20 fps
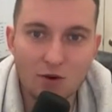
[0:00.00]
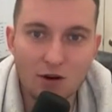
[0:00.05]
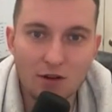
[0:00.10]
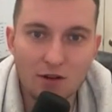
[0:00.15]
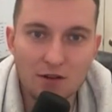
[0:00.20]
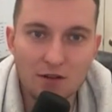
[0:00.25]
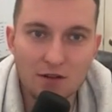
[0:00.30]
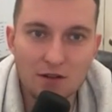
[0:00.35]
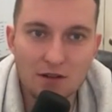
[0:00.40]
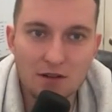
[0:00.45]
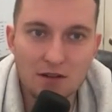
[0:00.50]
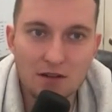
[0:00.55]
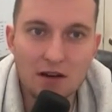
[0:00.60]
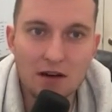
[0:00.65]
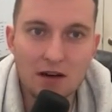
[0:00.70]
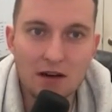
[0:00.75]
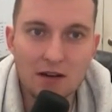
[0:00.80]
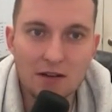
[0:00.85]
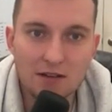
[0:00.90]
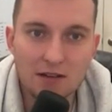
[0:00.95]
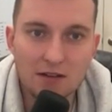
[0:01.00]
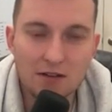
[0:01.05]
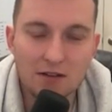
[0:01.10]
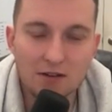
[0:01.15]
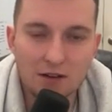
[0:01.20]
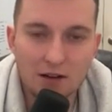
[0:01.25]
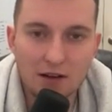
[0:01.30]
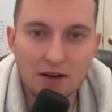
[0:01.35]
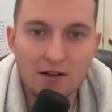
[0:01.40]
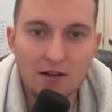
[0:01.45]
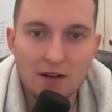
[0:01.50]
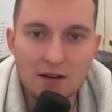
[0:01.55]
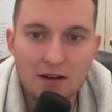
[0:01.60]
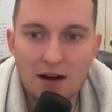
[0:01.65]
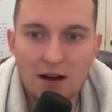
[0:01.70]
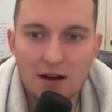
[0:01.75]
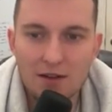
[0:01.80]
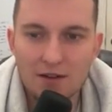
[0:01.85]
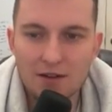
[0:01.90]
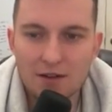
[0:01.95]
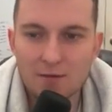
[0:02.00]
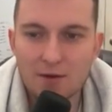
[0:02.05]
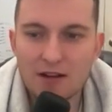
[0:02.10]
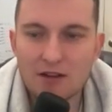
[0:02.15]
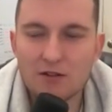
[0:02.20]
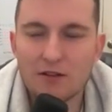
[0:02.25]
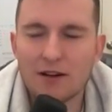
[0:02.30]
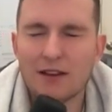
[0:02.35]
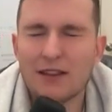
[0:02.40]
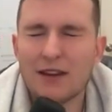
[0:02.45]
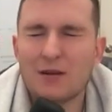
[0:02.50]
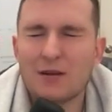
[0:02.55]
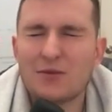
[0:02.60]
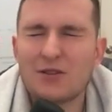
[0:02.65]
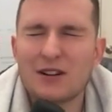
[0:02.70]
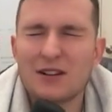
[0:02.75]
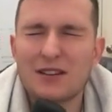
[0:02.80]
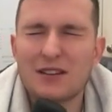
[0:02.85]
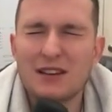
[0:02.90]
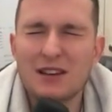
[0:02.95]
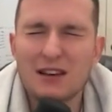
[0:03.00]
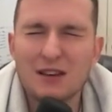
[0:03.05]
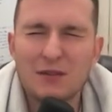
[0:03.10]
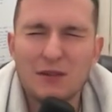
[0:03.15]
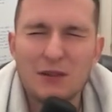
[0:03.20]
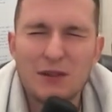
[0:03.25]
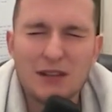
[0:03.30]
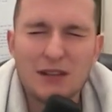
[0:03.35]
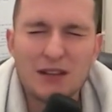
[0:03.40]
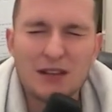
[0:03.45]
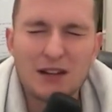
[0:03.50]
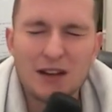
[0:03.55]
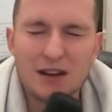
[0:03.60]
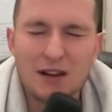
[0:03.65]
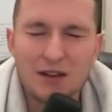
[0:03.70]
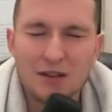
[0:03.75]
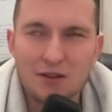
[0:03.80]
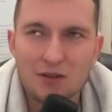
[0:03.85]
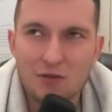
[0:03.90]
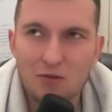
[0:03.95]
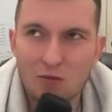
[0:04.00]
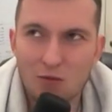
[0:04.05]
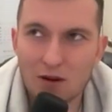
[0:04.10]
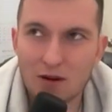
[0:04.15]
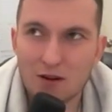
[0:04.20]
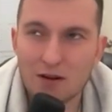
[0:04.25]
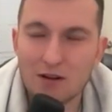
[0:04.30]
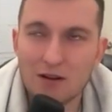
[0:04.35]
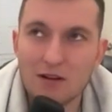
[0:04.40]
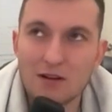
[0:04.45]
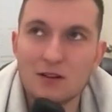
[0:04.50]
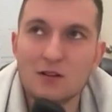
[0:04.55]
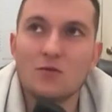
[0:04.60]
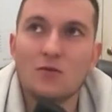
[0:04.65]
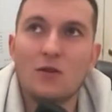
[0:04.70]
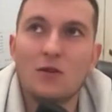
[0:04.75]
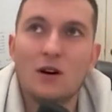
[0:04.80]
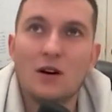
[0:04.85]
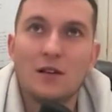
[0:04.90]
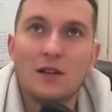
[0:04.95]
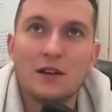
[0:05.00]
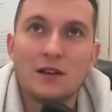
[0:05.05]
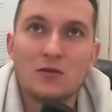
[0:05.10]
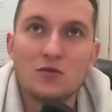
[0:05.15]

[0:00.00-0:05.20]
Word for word: too that you can kind of take a look at. There's Pagefly, and then I'm trying to think of the other one as well that's